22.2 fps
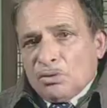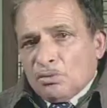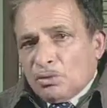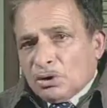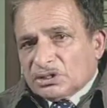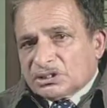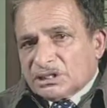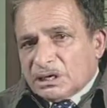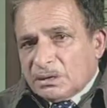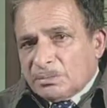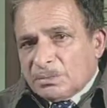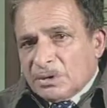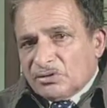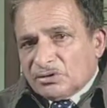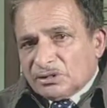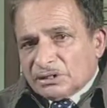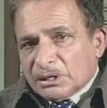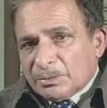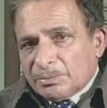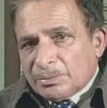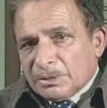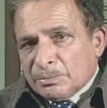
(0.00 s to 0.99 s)
what is the
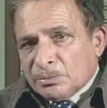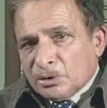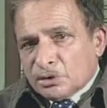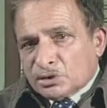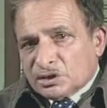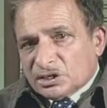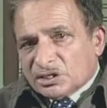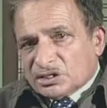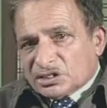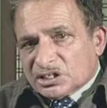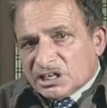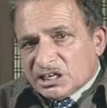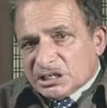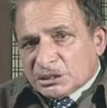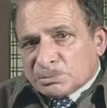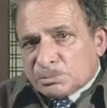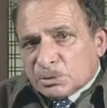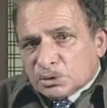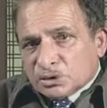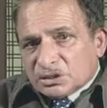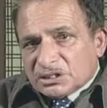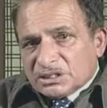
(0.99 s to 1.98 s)
amount of emotions he has
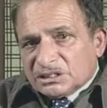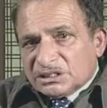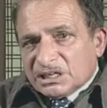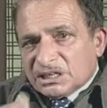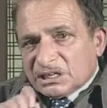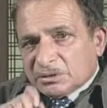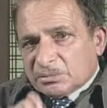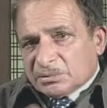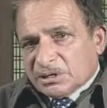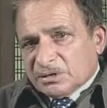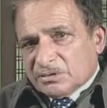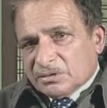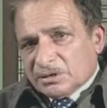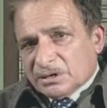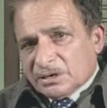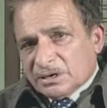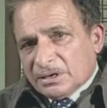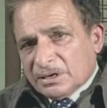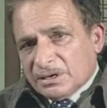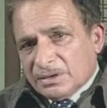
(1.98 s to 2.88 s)
put in that behavior,